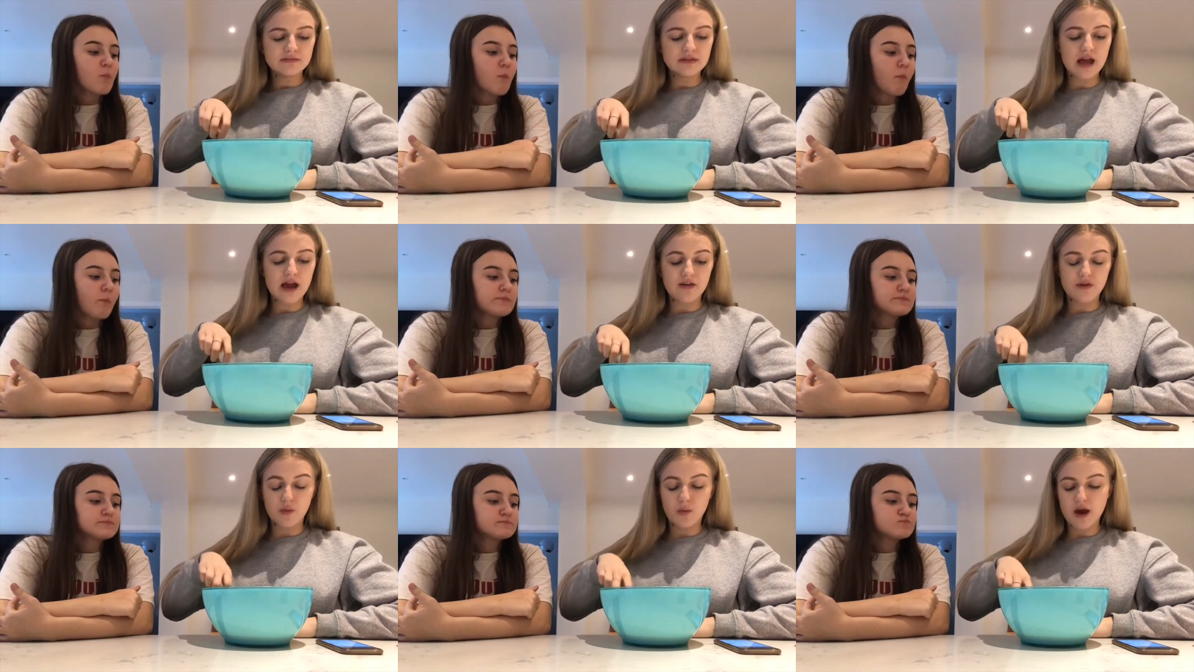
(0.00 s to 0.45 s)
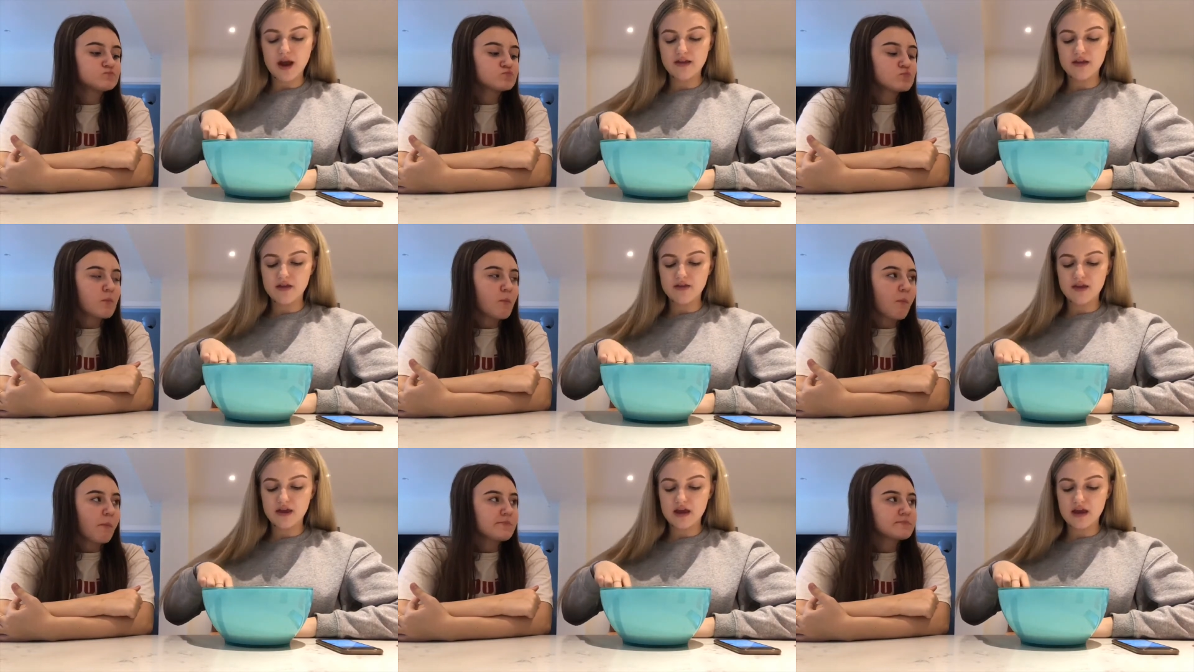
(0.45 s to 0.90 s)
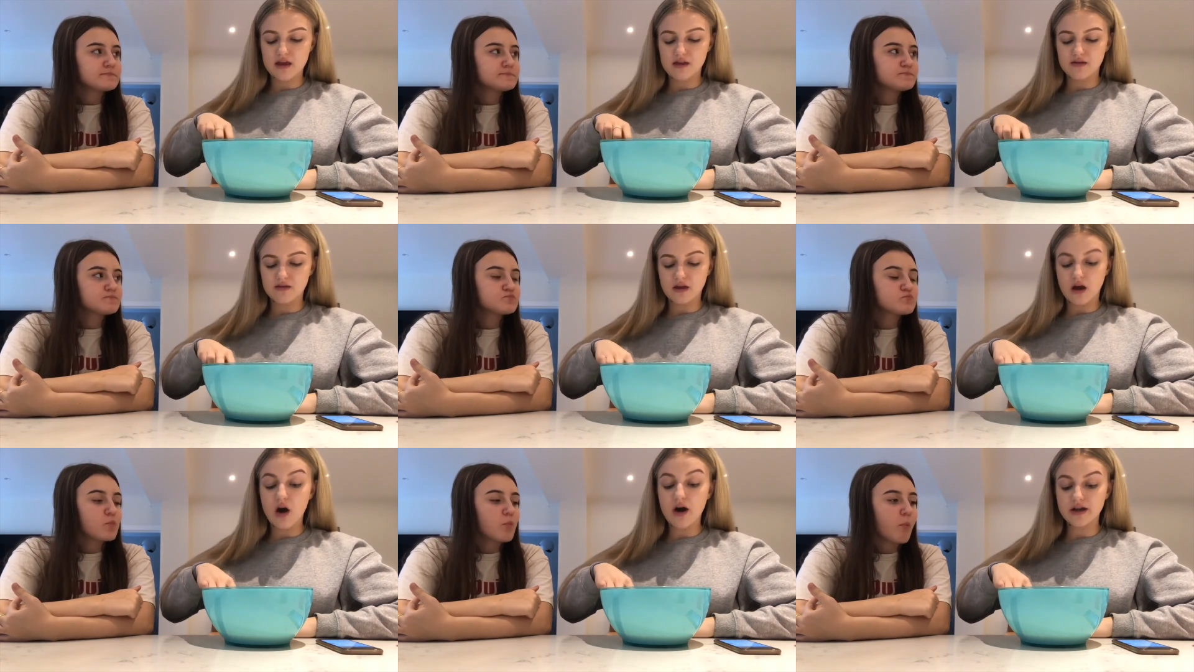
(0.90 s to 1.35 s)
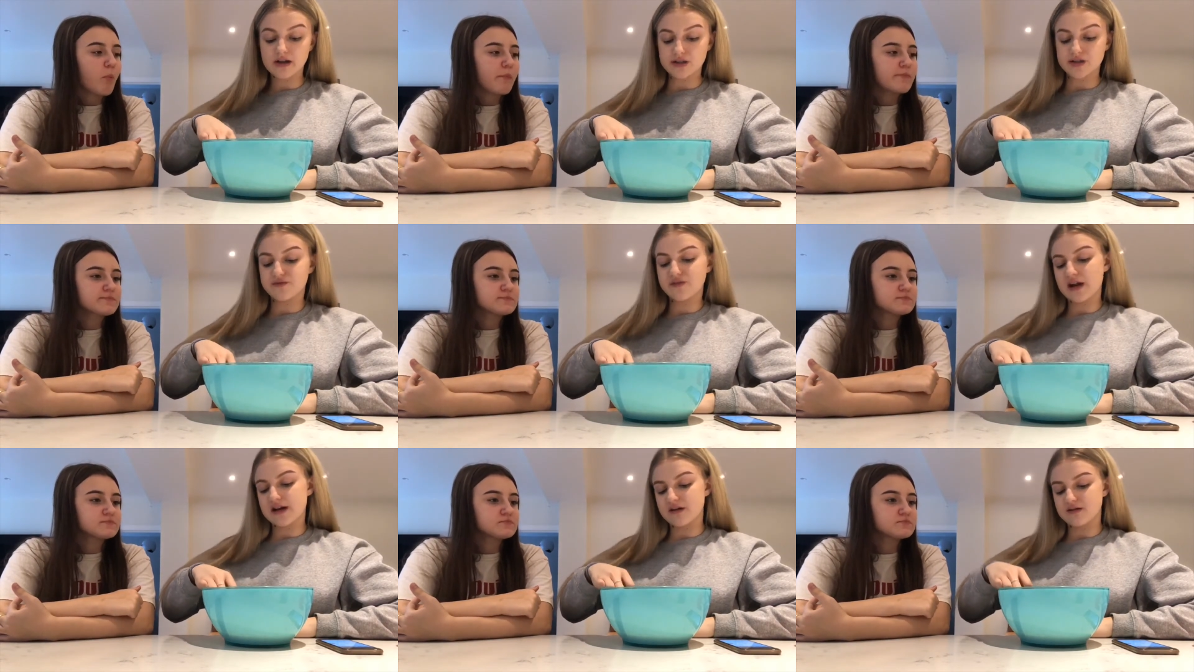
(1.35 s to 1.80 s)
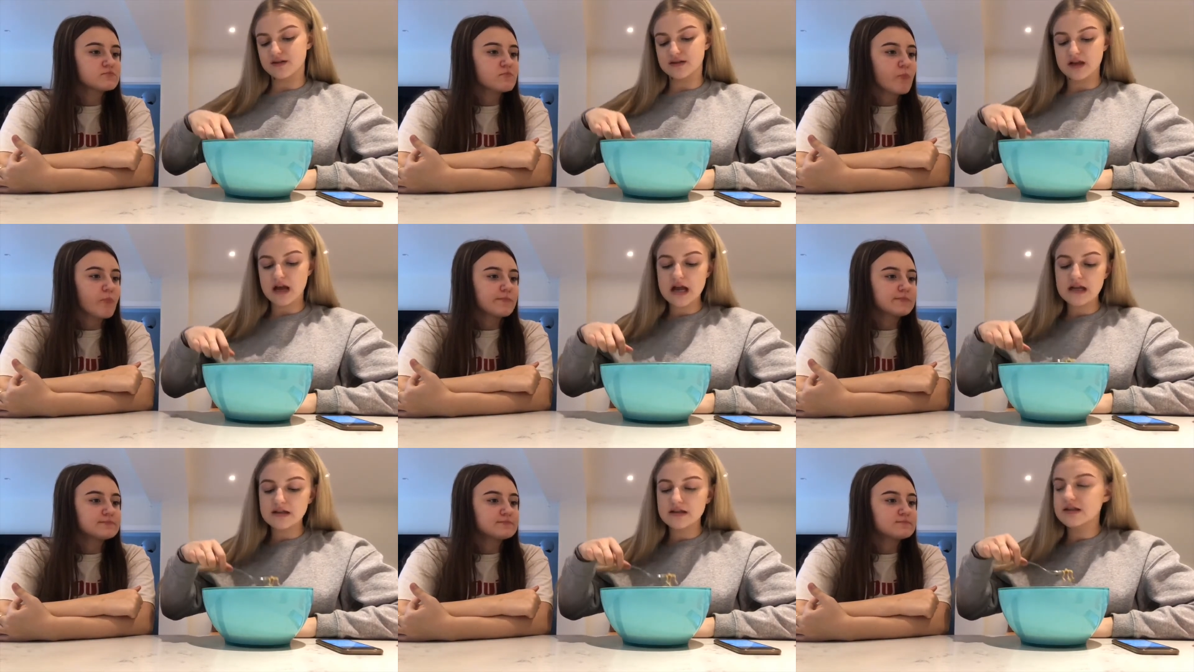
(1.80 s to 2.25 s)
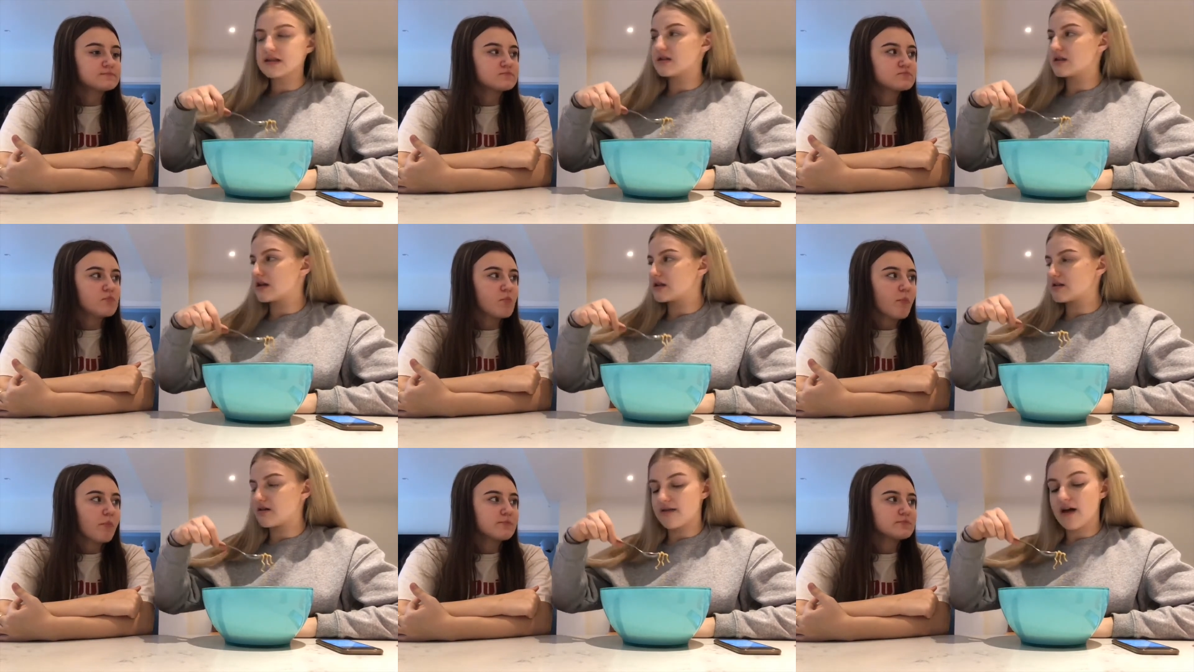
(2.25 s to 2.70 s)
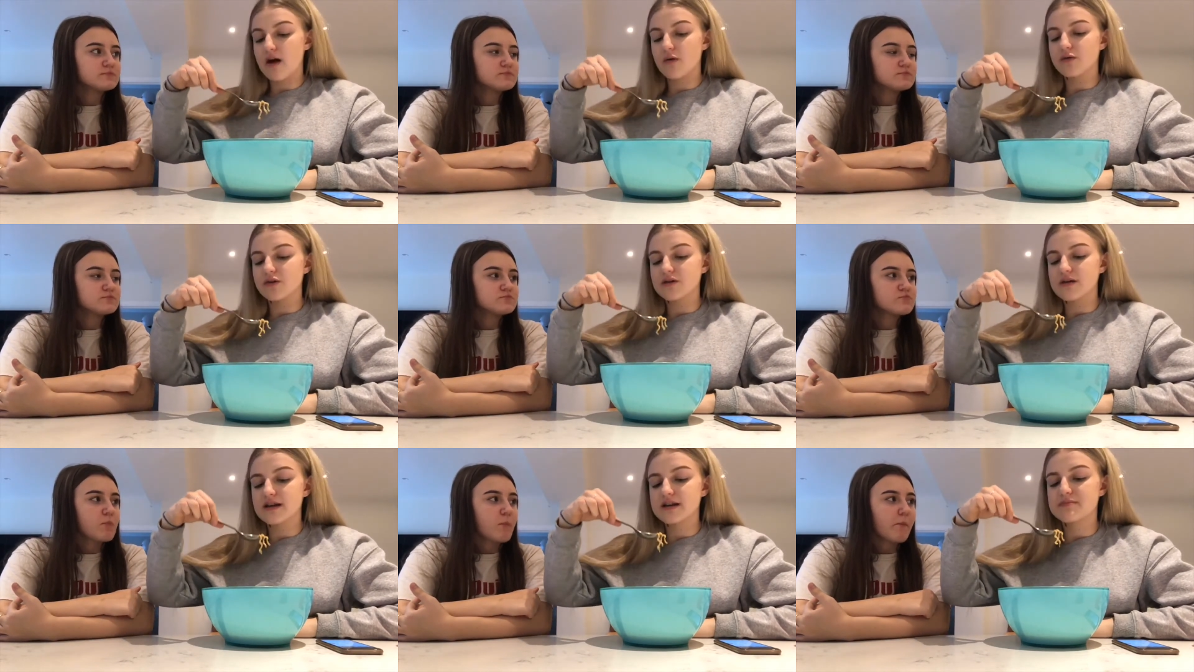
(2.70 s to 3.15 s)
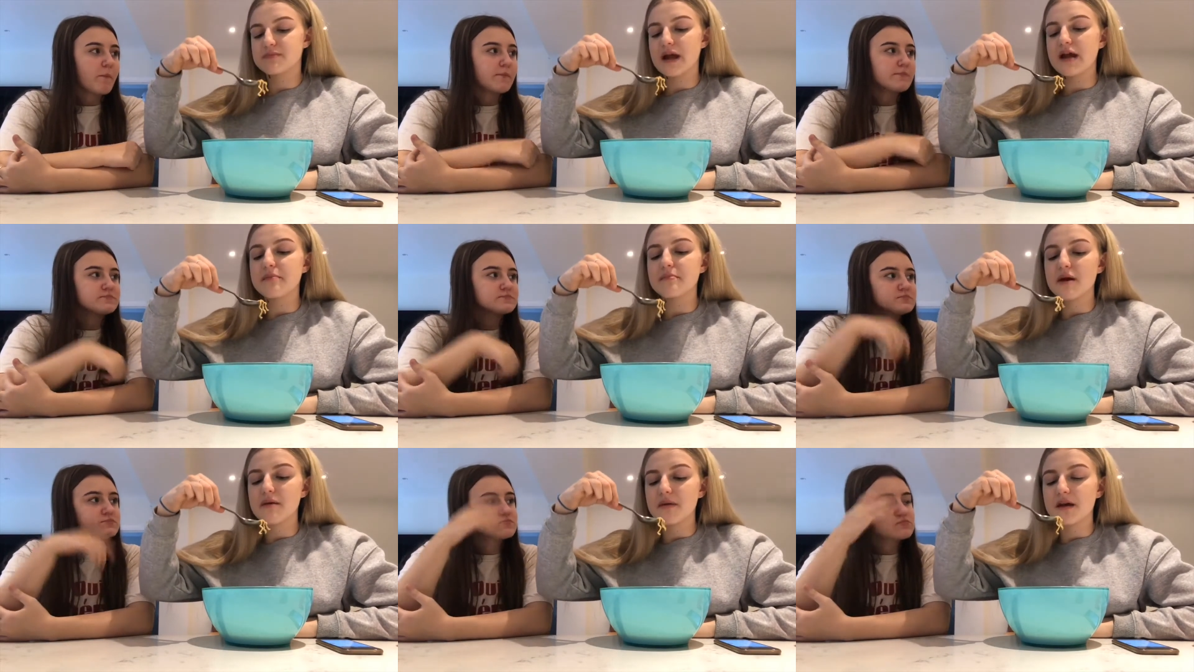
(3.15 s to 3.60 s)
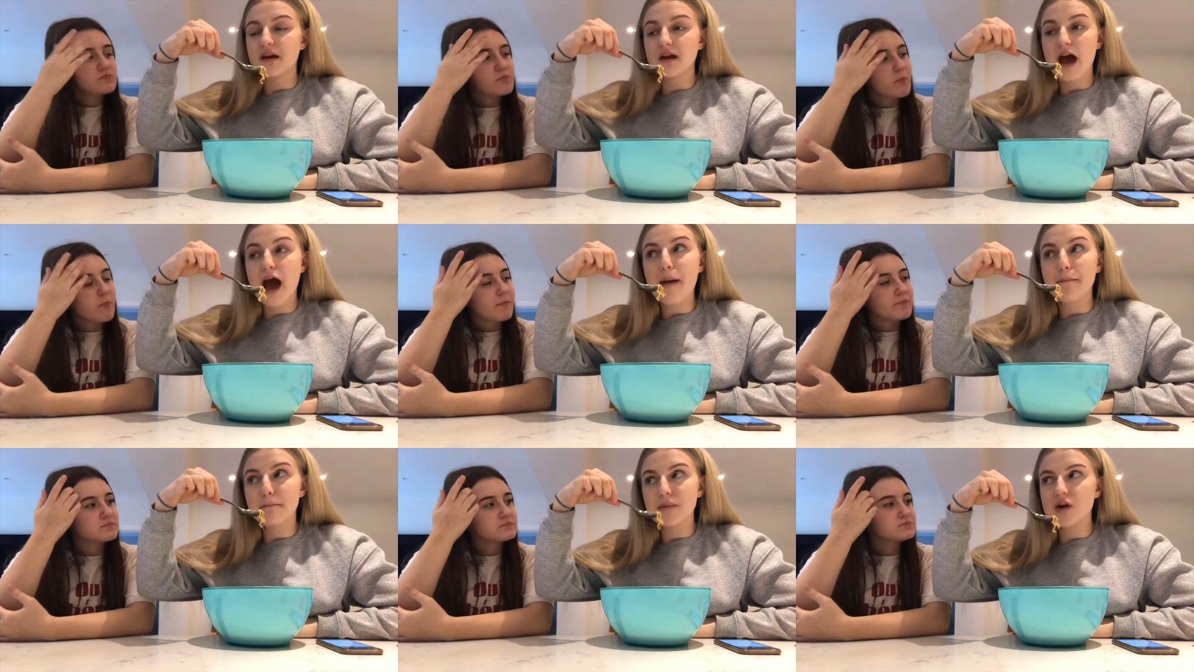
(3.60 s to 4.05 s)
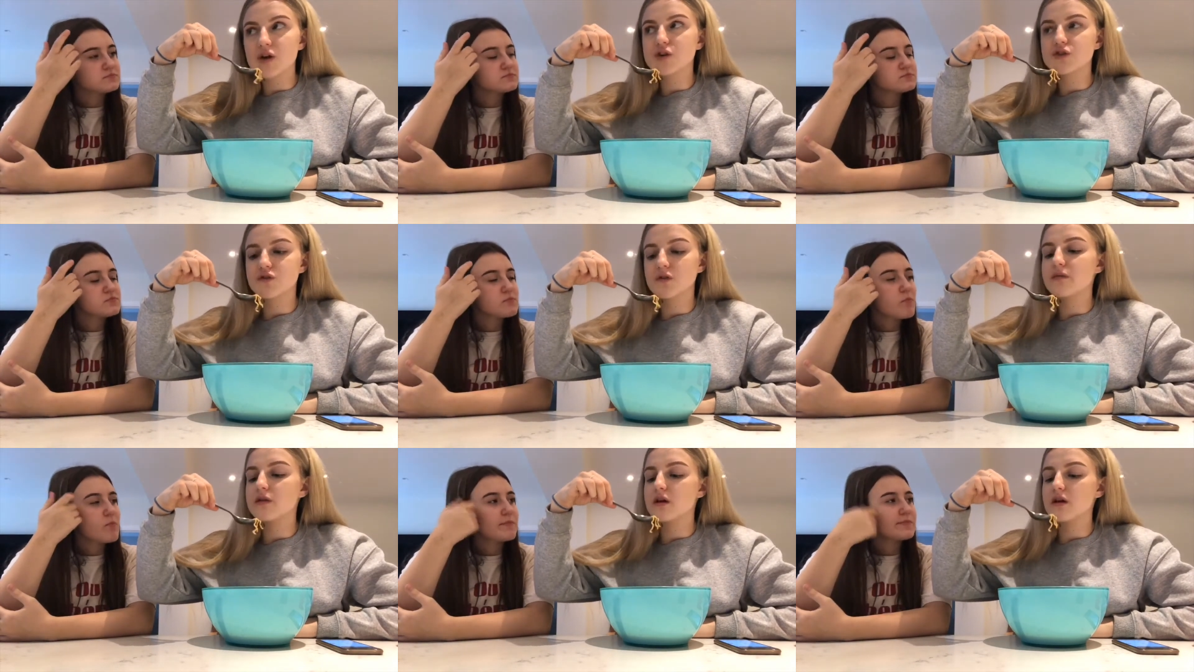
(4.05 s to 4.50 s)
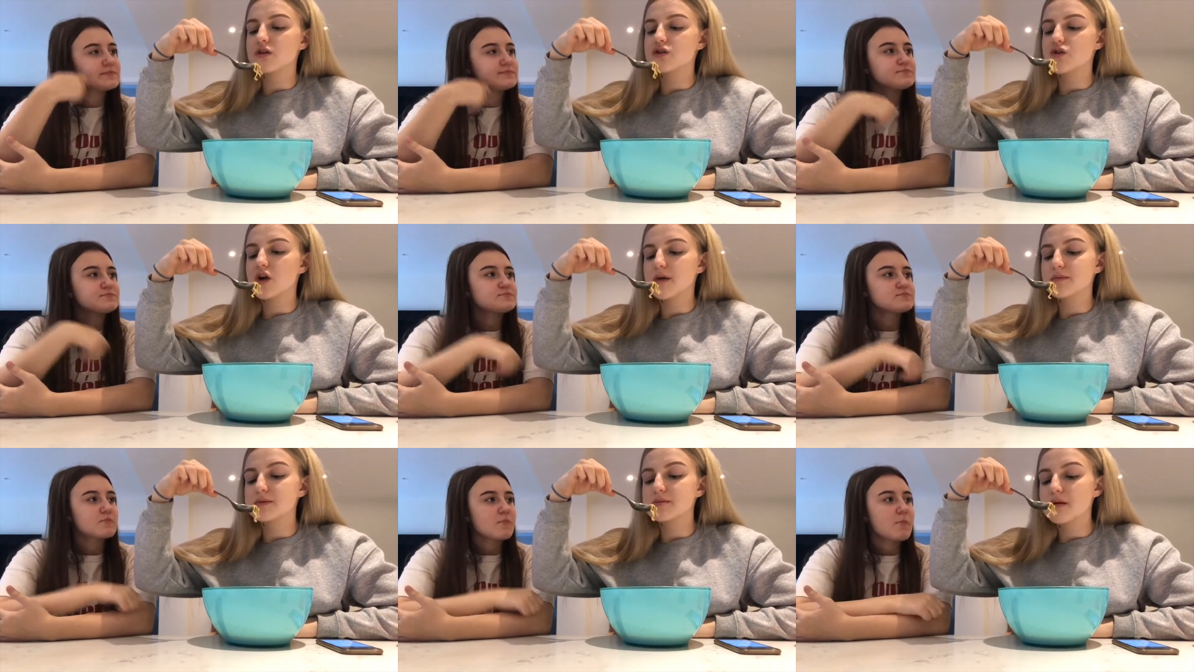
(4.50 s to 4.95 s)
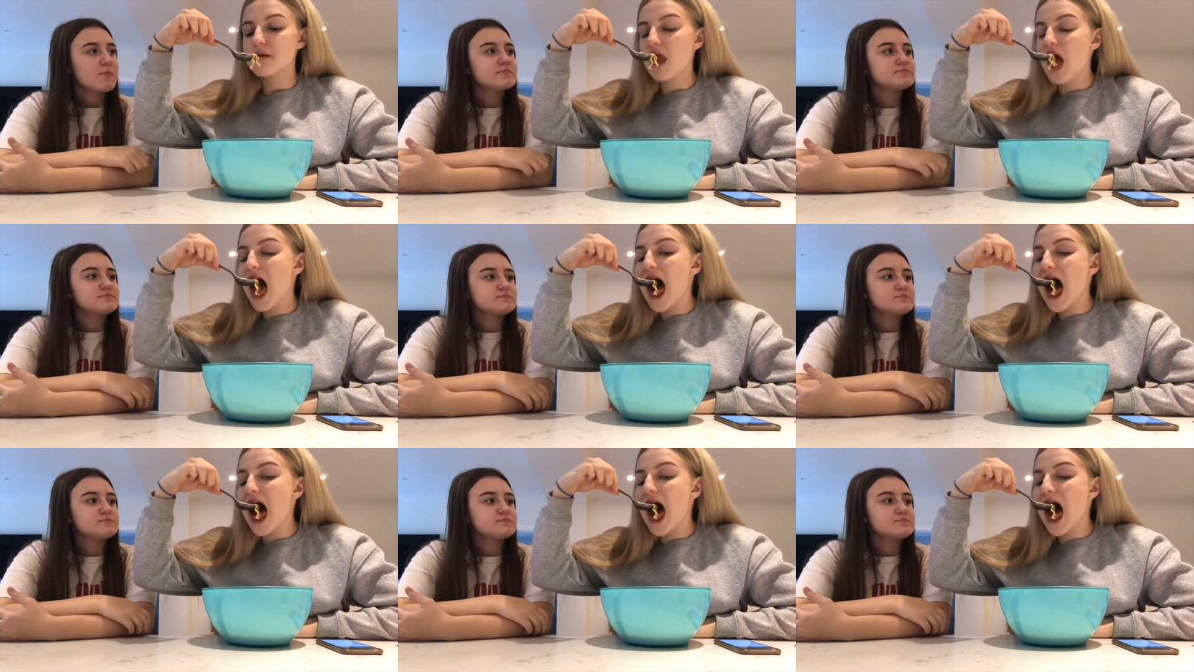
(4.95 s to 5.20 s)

Speaker 1: Yeah, the way that the, the hikers fled out the tents and things like that would explain maybe an ambush from their tribesmen.